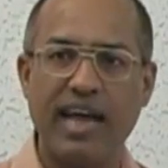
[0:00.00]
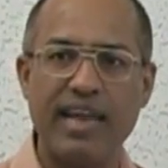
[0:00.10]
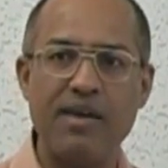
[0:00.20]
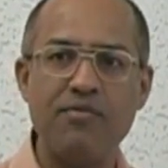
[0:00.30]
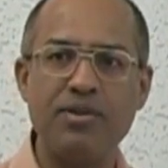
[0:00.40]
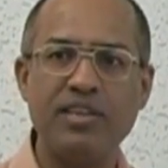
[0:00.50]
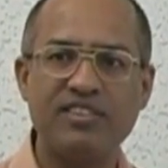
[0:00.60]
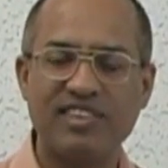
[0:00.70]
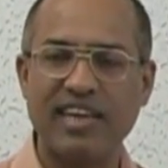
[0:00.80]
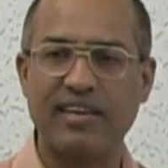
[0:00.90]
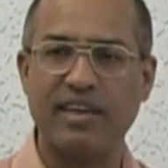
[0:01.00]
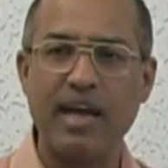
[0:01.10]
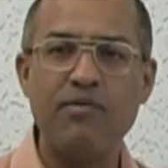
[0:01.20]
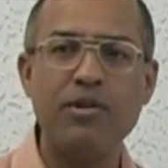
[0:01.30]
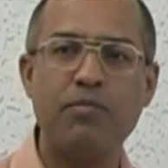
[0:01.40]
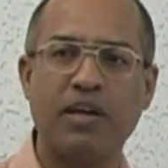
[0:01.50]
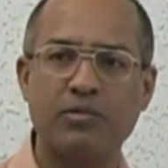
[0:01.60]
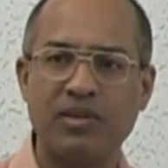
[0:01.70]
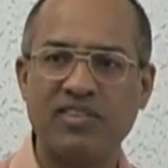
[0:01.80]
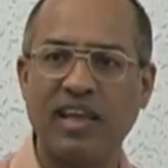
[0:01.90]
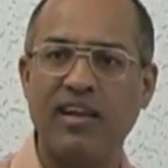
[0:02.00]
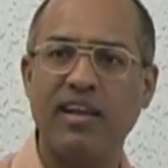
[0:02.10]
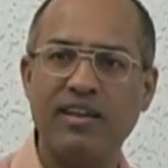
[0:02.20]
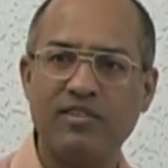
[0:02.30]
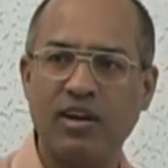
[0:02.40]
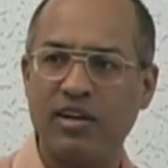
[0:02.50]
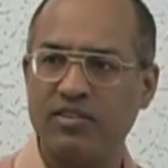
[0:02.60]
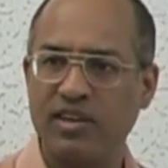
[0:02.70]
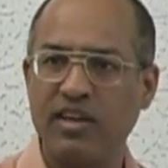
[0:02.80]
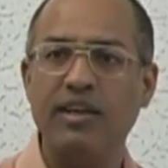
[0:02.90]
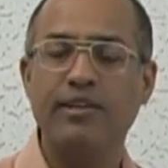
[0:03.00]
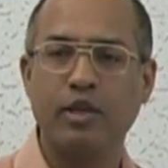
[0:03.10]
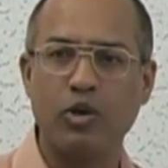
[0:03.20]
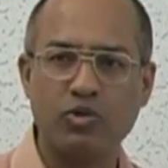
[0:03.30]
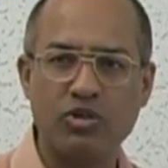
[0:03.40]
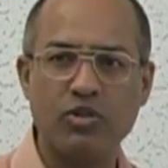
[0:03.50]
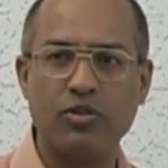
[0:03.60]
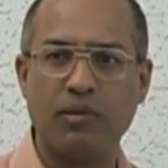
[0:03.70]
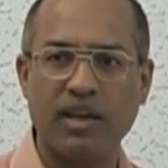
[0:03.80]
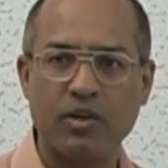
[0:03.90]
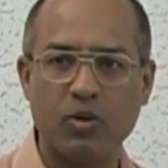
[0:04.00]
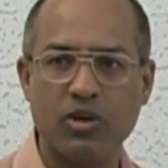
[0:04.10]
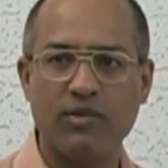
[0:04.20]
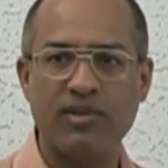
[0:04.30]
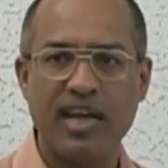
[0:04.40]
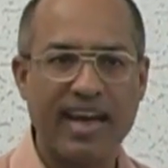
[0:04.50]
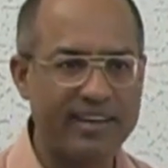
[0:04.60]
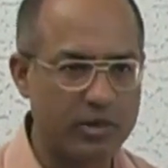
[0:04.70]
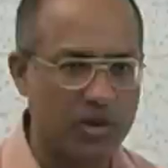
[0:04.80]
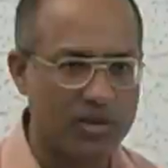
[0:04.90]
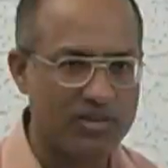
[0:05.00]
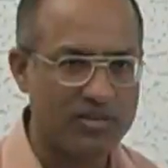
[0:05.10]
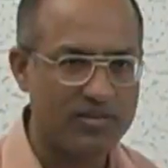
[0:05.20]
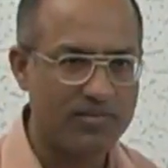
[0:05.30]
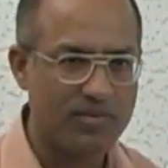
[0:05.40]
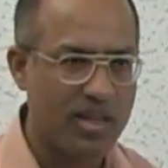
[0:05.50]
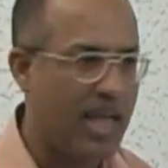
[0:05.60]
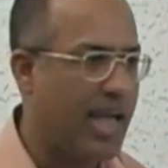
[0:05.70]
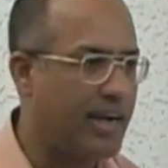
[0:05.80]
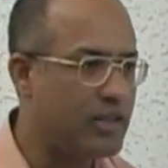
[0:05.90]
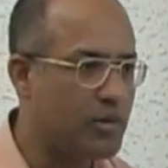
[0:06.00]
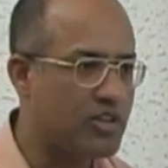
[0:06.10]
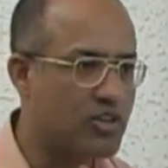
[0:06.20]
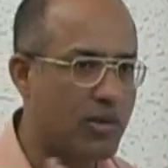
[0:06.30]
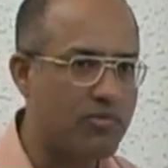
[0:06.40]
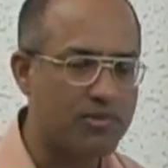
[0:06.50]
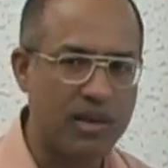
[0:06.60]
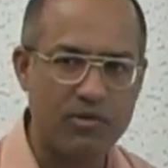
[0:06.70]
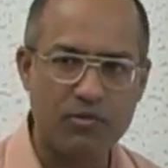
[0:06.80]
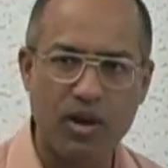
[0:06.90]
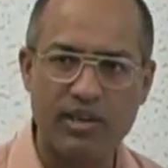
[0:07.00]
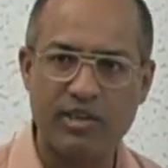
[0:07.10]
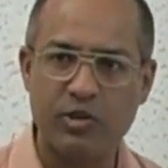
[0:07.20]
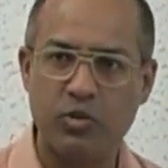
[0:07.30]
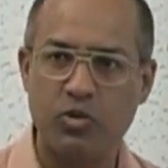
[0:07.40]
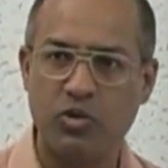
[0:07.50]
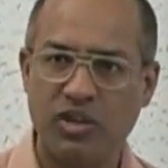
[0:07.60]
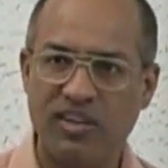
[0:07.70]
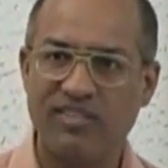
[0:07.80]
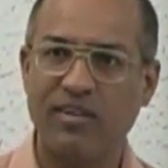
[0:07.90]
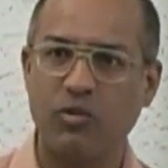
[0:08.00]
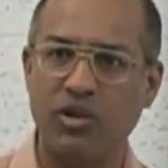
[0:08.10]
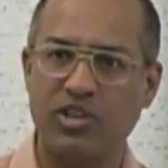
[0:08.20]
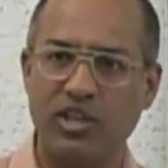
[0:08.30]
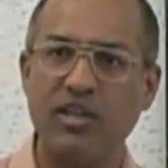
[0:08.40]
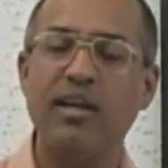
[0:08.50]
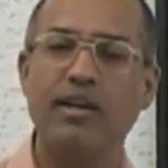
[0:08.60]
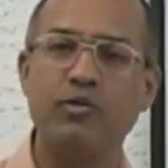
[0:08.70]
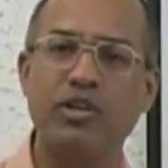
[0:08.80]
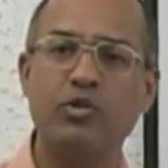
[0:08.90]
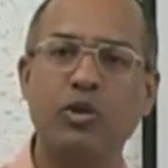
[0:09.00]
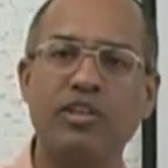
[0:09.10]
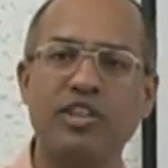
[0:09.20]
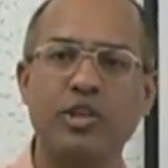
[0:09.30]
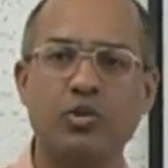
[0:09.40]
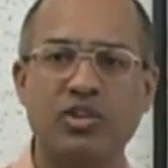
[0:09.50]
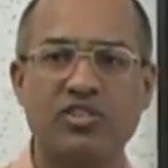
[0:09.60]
and every second, every plasma cell is releasing thousands of the molecules of antibodies. Antibodies come from the lymphoid tissue into general circulation, eventually reach to the